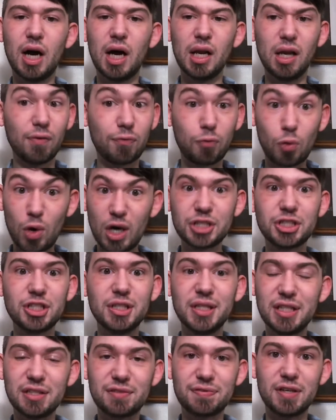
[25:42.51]
I love
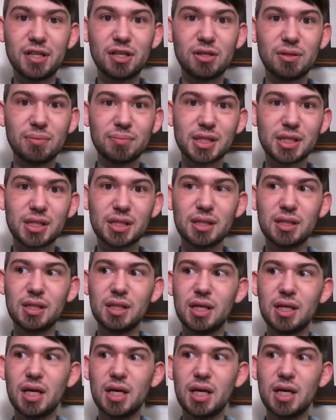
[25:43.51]
watching these films.